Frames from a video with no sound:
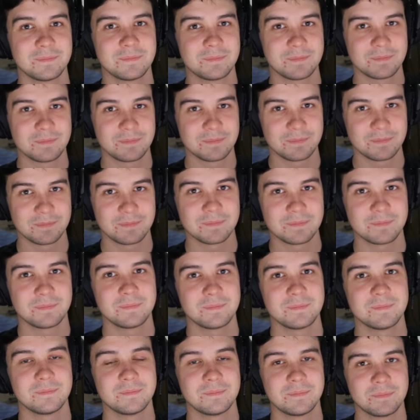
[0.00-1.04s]

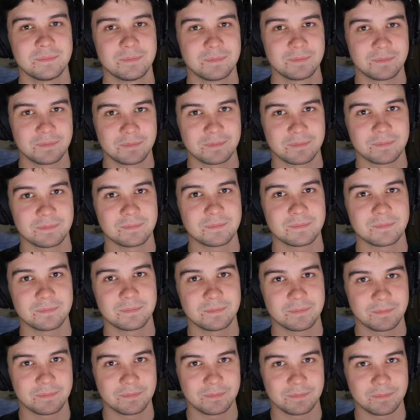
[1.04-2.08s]

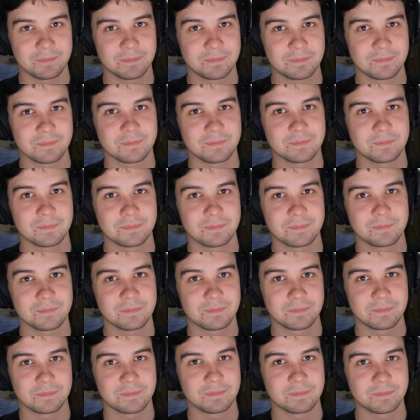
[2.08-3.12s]

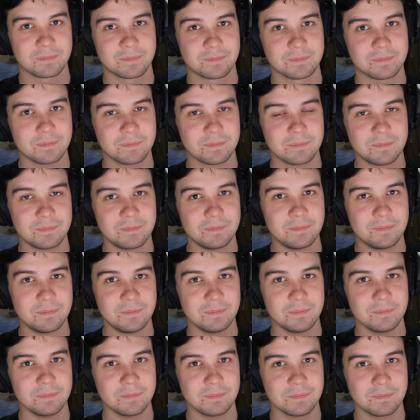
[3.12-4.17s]

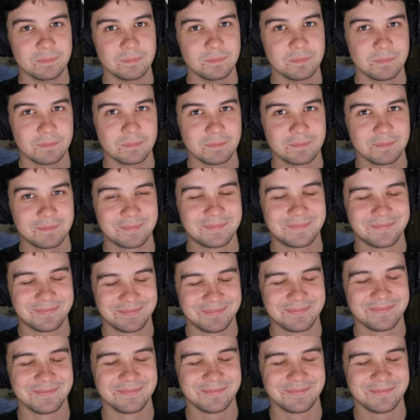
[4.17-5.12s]
No words are spoken by the person on screen.